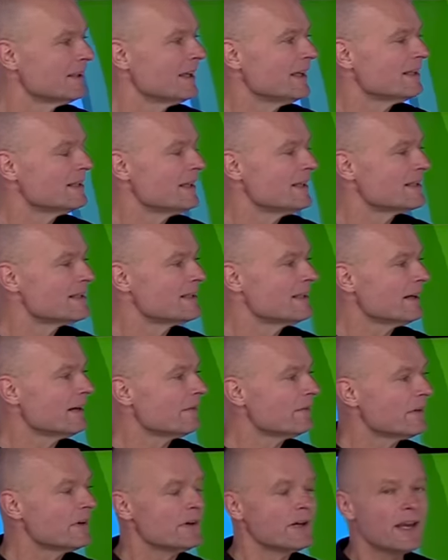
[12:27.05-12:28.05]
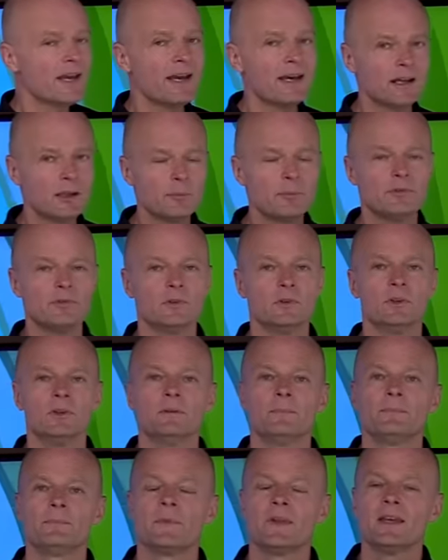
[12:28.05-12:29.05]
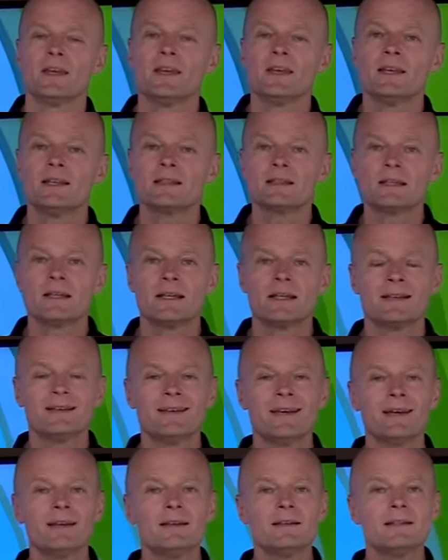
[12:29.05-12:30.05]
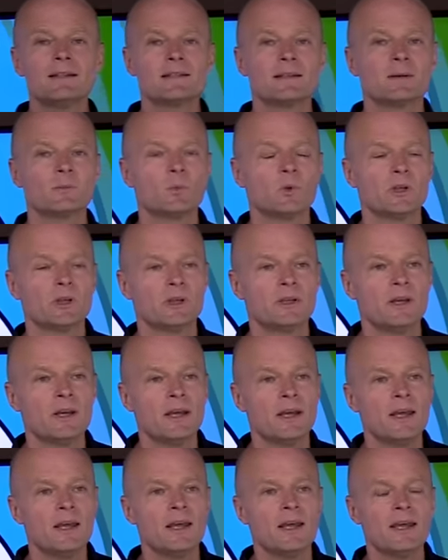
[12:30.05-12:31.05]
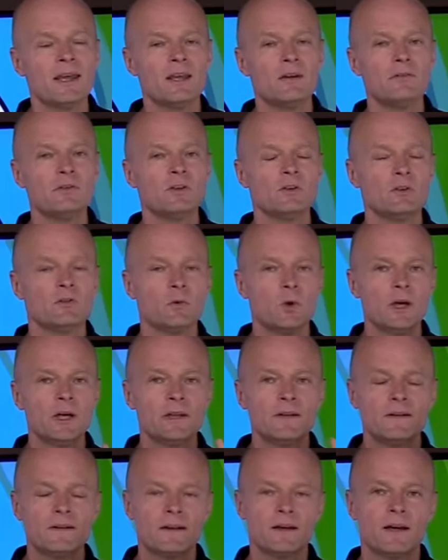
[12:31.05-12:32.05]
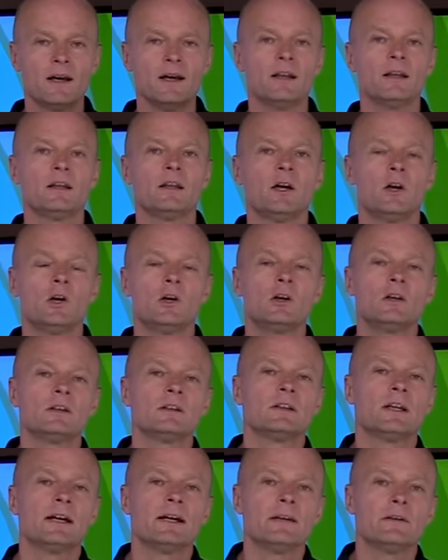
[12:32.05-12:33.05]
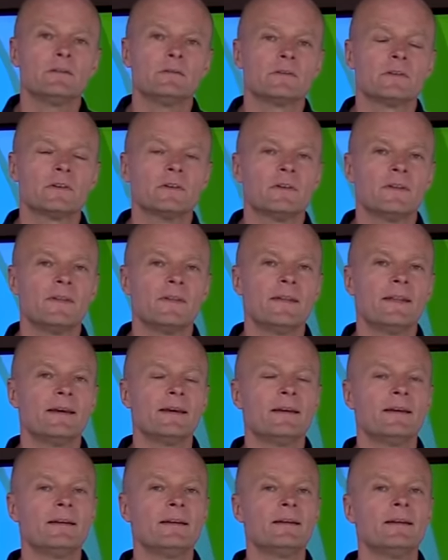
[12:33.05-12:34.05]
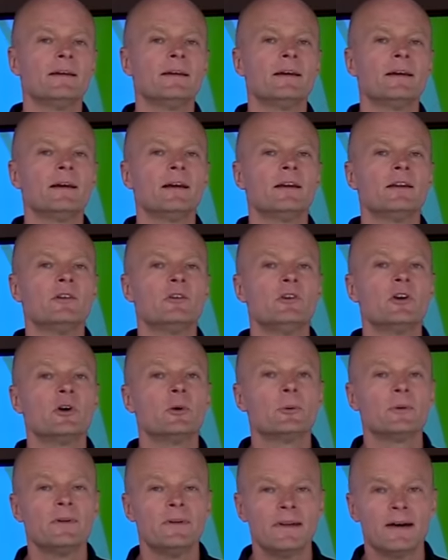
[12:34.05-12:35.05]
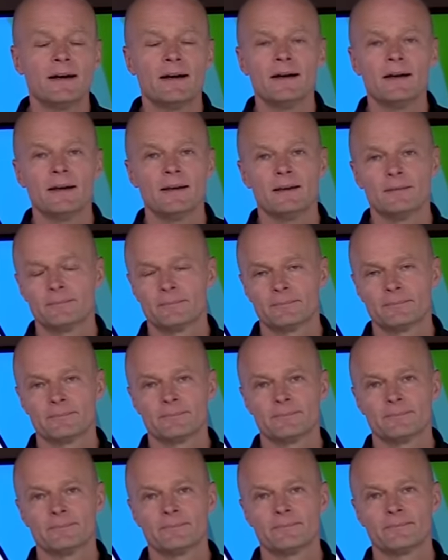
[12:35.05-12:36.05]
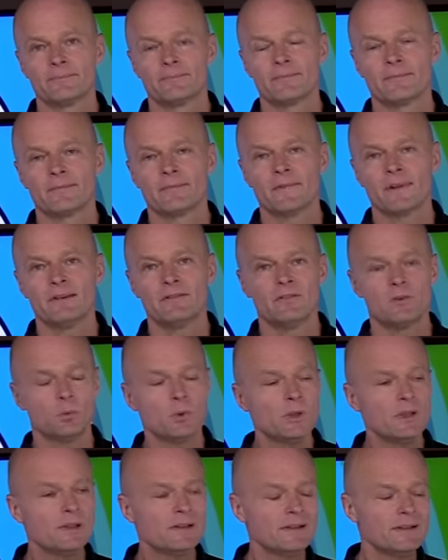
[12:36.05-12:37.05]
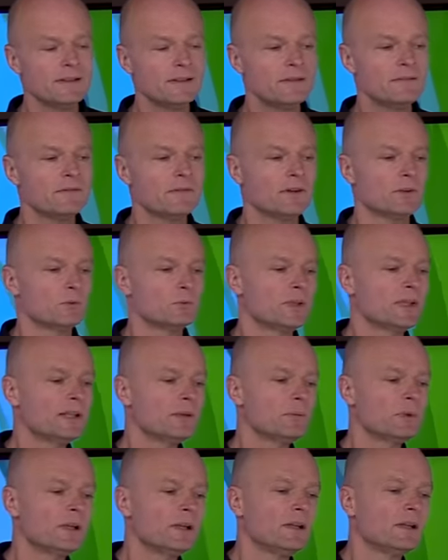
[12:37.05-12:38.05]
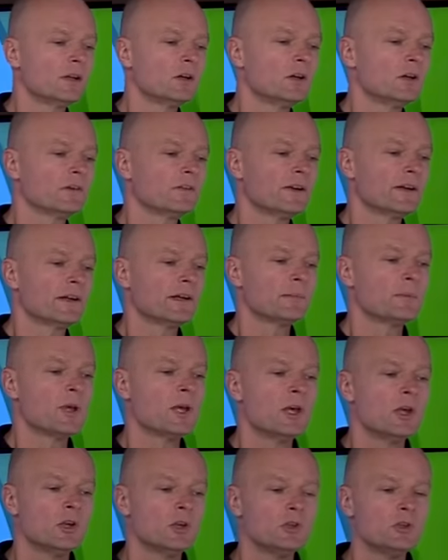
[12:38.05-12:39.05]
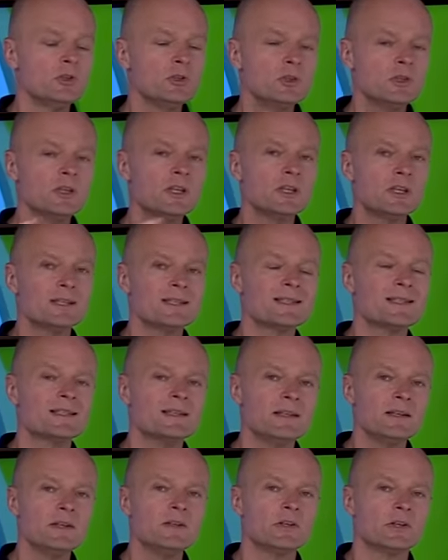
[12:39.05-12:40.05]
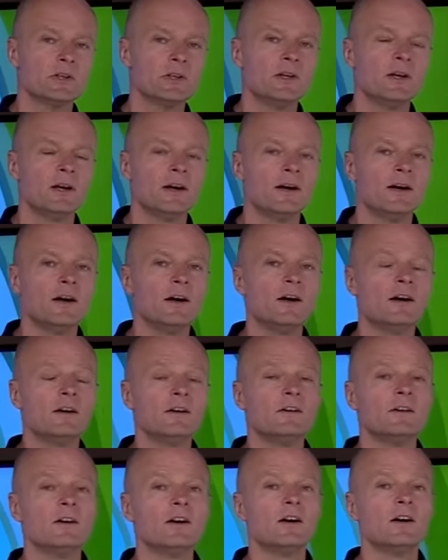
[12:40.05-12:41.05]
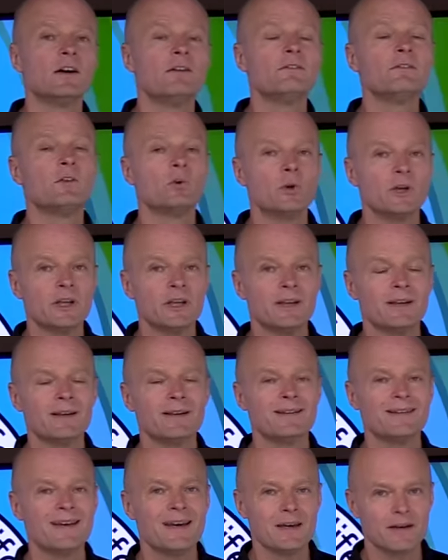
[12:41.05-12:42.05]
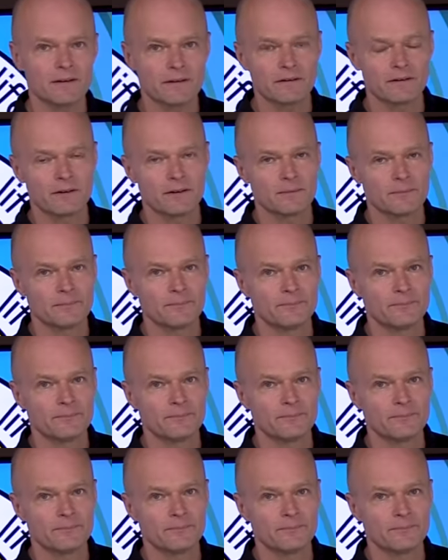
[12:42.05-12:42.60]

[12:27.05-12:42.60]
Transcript: it's not very helpful. It's like telling someone, if you want a long life, then don't die. If you want to live a really, really long time, you should consider avoiding death.